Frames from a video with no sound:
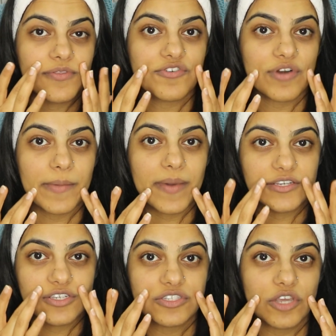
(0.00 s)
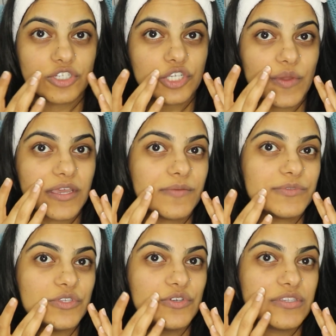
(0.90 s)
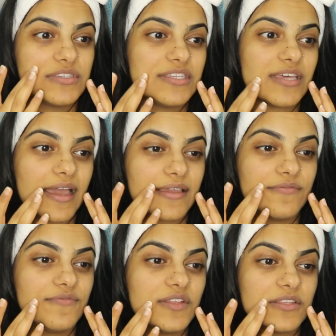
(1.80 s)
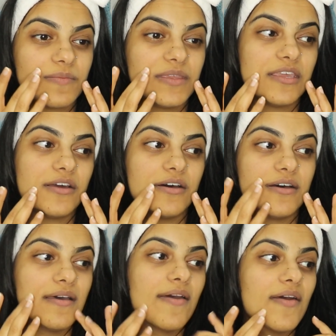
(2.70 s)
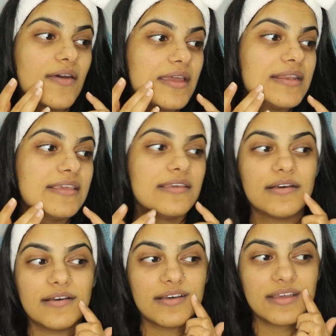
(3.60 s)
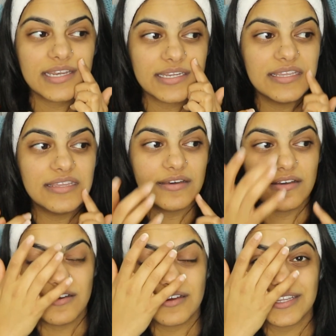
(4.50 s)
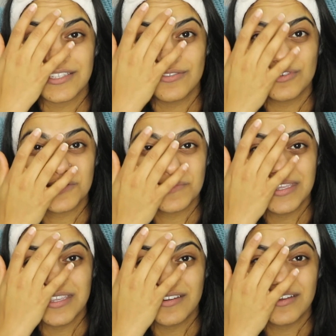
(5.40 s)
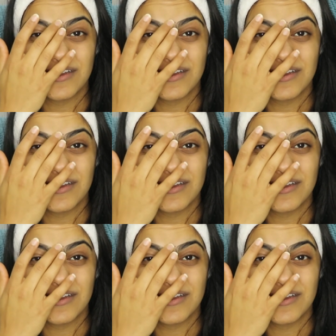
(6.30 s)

dry patches start showing up, so you can see that I can feel them here, and here, and here. I saw some here.